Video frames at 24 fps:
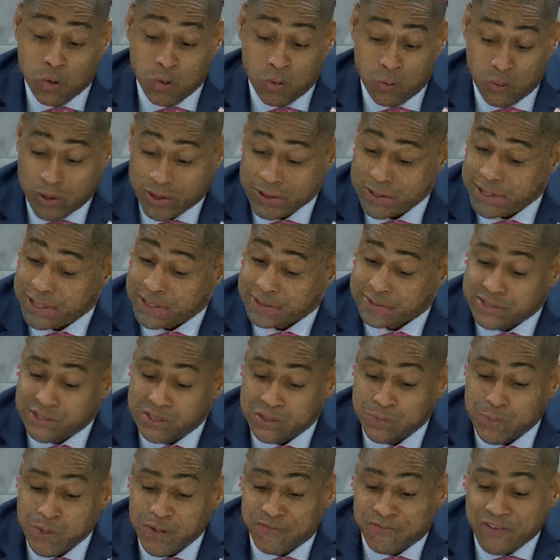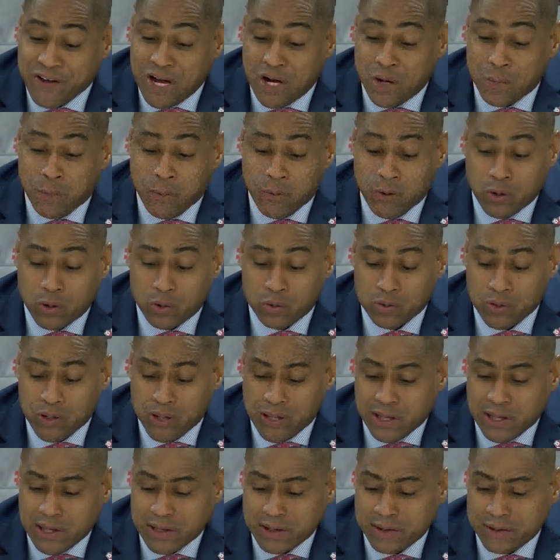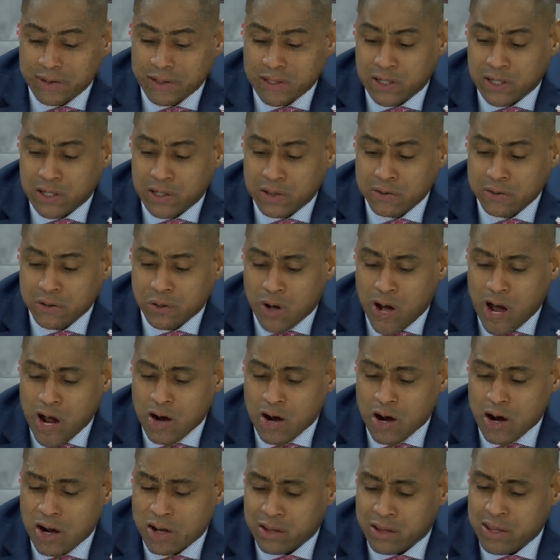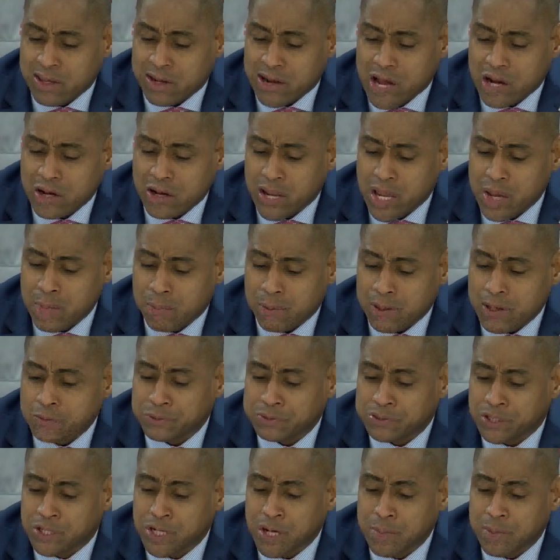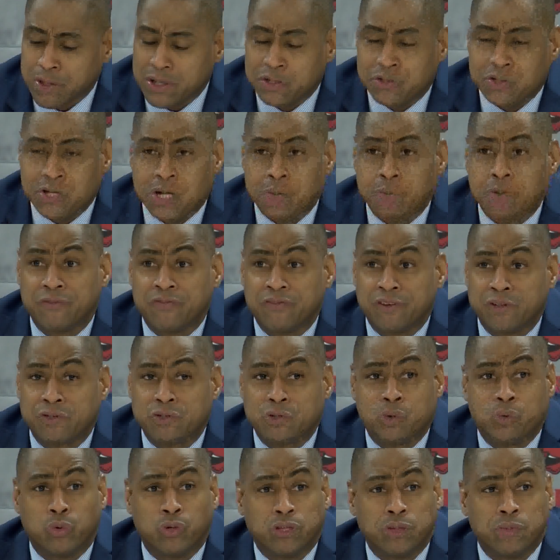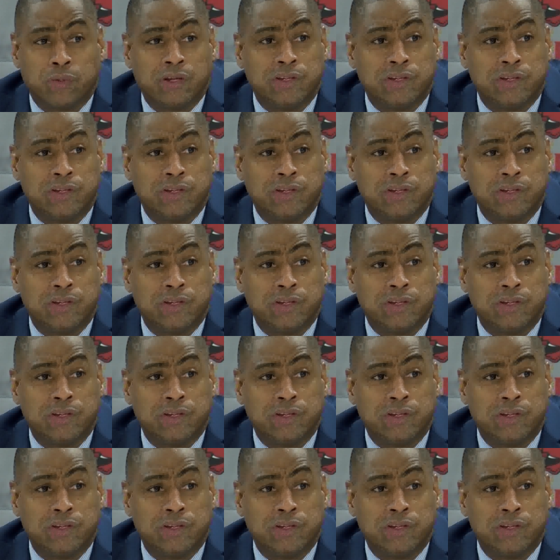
Well, yes, he's been foul prone, and uh, you know, our, again, our game plan was to come in and try to be physical with him.